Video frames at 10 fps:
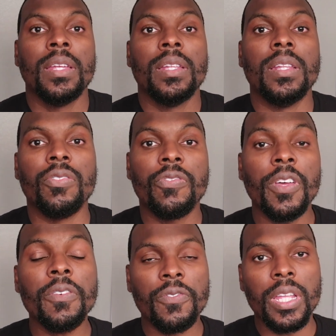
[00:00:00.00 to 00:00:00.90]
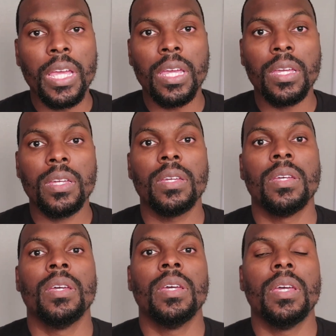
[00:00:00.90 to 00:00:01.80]
The fifth thing
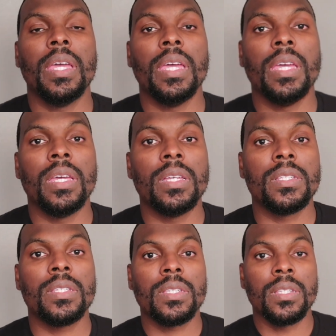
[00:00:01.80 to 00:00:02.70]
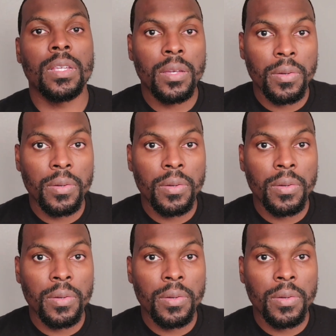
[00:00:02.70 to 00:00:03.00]
is